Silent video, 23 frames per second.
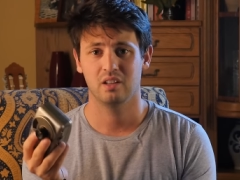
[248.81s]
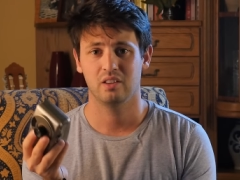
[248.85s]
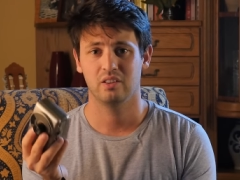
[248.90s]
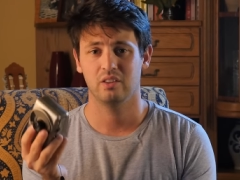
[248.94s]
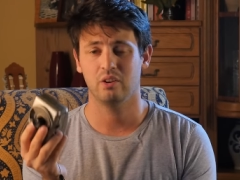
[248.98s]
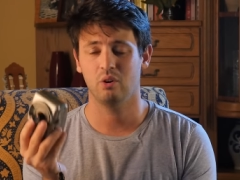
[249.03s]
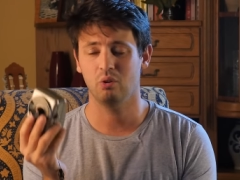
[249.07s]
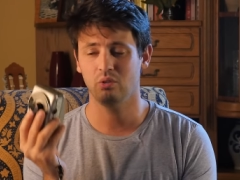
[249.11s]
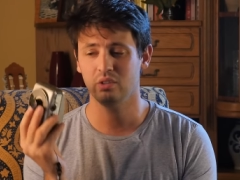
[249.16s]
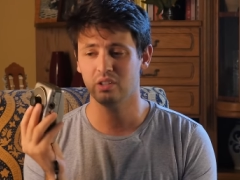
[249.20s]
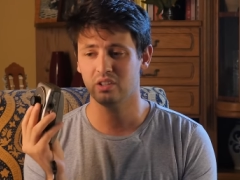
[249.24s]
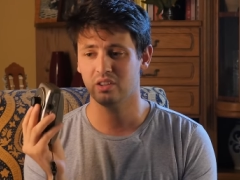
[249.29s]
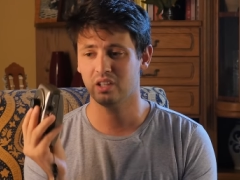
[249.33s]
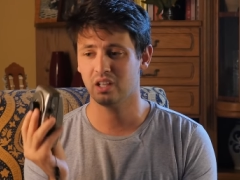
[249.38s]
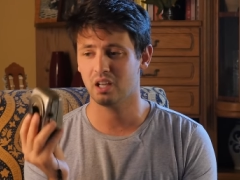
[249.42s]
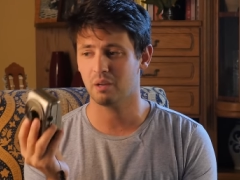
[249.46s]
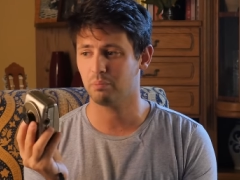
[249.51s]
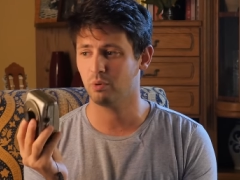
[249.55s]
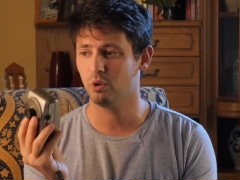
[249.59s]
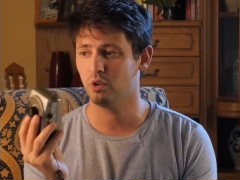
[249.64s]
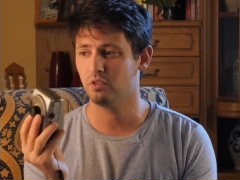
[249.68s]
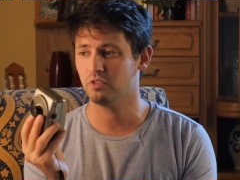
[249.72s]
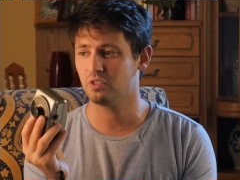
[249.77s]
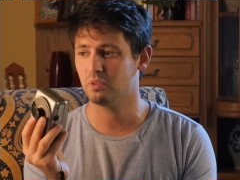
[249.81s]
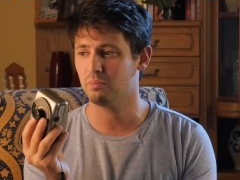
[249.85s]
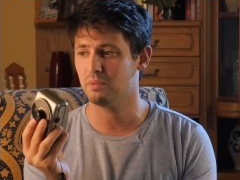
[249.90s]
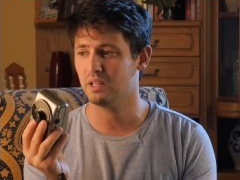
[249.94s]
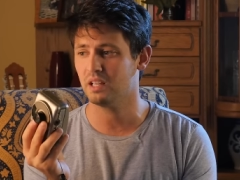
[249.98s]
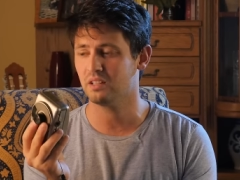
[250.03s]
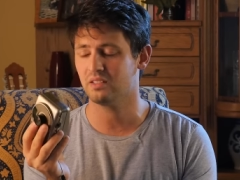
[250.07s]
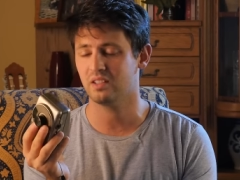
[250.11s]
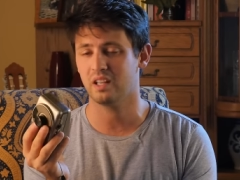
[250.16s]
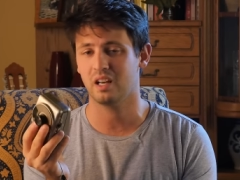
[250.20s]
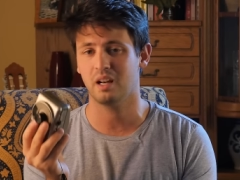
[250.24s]
The only thing it proves to me
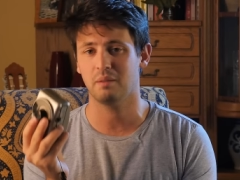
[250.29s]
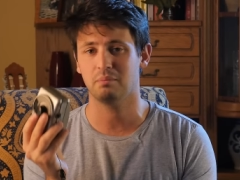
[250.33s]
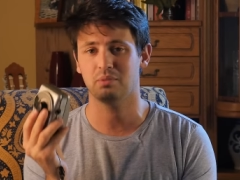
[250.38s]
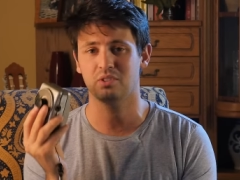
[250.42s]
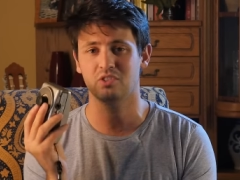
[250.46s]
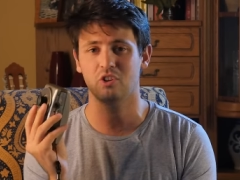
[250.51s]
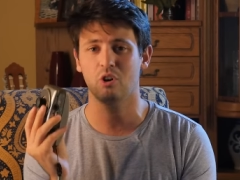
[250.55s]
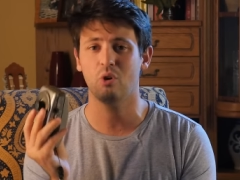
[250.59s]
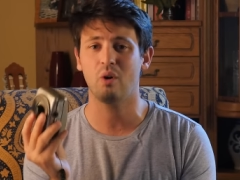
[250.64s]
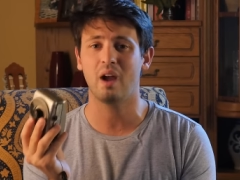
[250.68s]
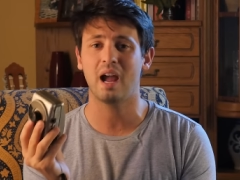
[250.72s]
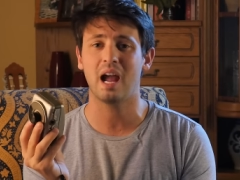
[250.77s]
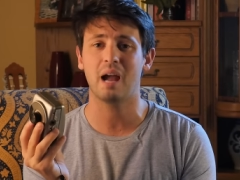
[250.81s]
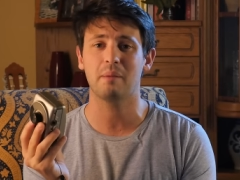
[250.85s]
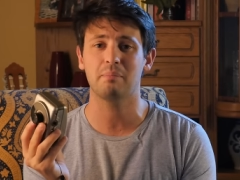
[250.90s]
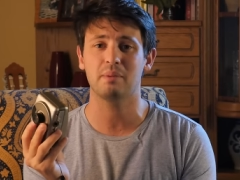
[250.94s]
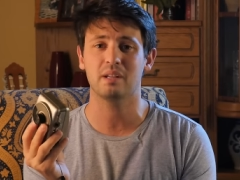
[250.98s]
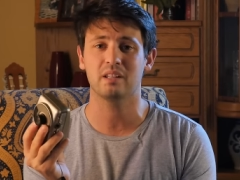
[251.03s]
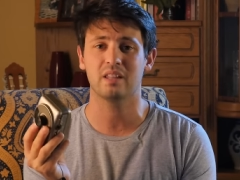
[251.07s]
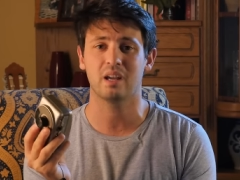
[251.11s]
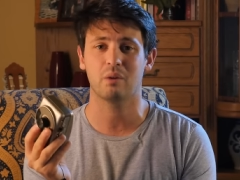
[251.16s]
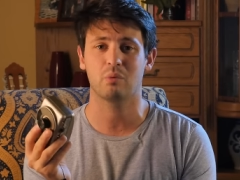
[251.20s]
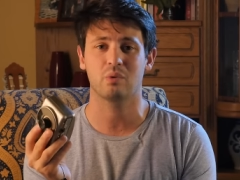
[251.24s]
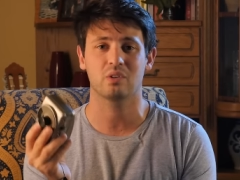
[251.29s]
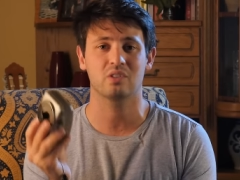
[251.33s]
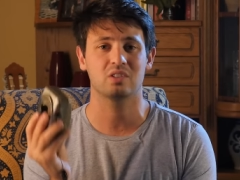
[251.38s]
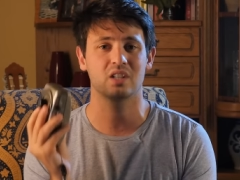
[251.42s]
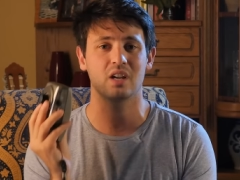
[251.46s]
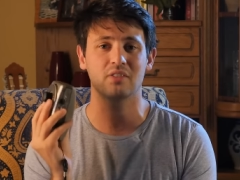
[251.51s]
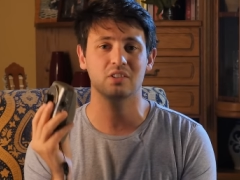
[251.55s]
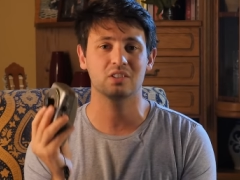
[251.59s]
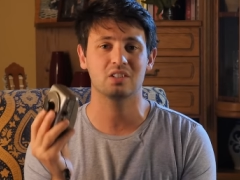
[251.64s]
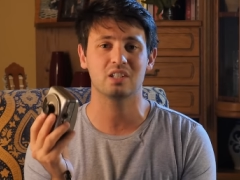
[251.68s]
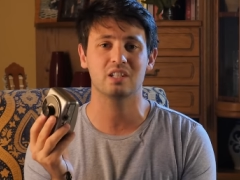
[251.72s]
is that I'm so happy that we're
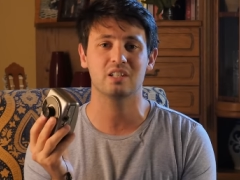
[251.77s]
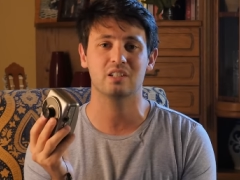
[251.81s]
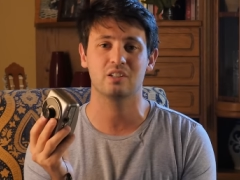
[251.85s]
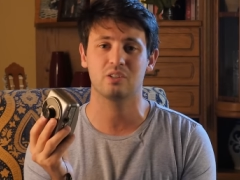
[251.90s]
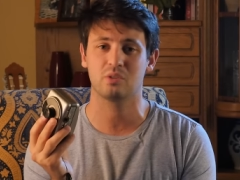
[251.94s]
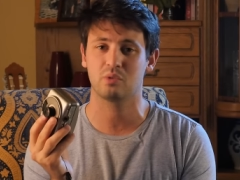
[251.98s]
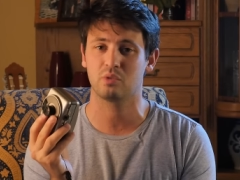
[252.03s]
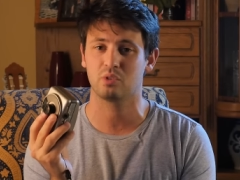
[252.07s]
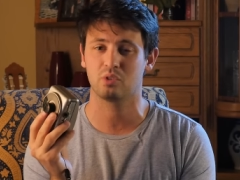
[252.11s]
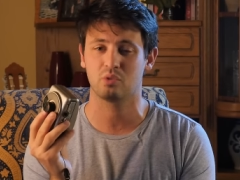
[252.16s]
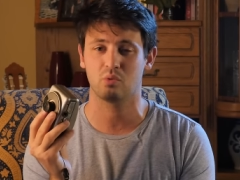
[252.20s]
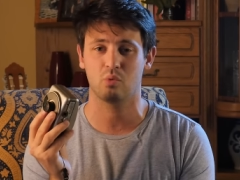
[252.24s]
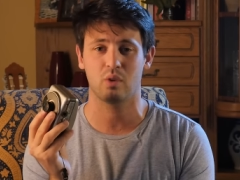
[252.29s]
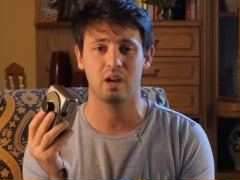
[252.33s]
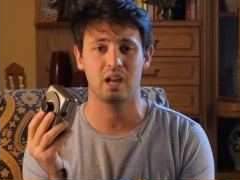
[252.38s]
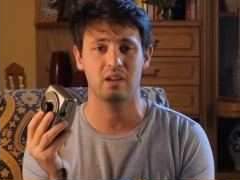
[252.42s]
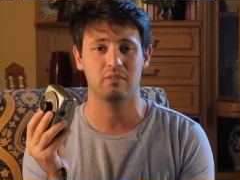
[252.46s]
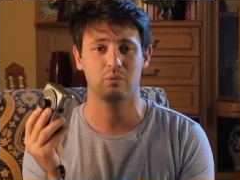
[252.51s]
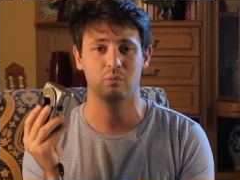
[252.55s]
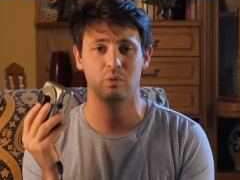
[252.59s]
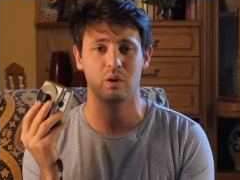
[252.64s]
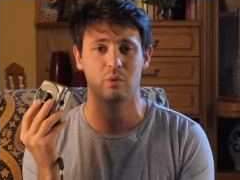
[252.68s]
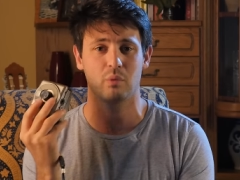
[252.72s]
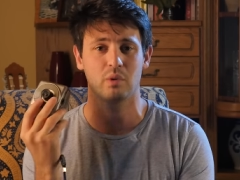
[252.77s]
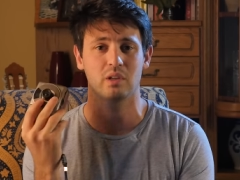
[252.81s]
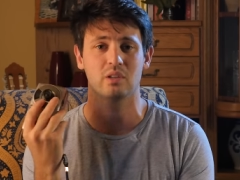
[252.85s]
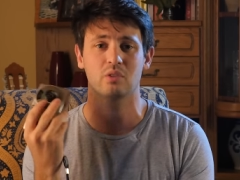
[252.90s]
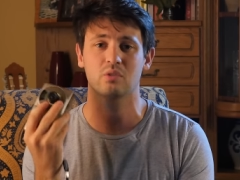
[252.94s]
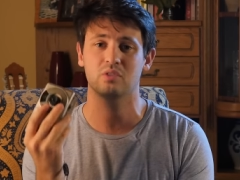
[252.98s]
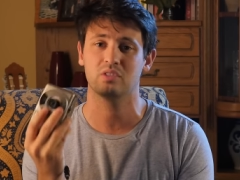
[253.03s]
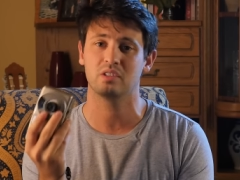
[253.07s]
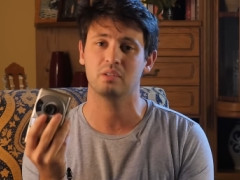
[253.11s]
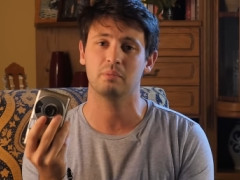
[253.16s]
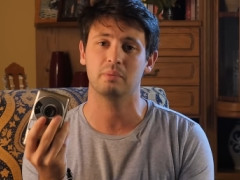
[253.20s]
17 years away from where we
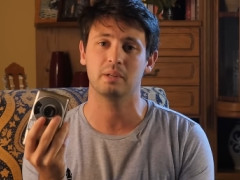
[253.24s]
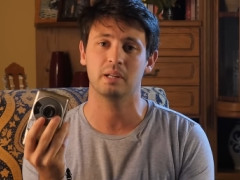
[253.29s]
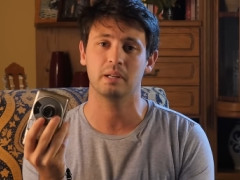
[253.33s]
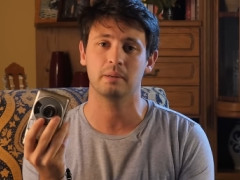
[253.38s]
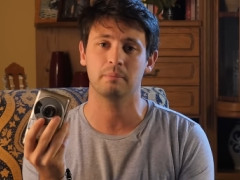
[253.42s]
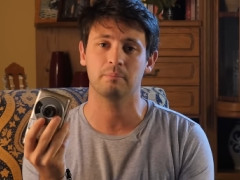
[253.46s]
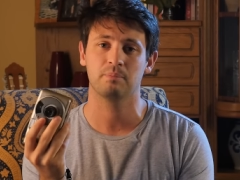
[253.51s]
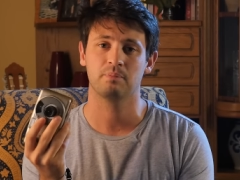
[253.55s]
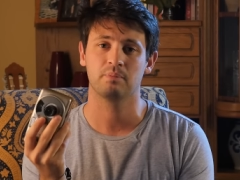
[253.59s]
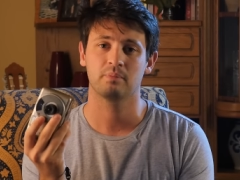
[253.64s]
used to be.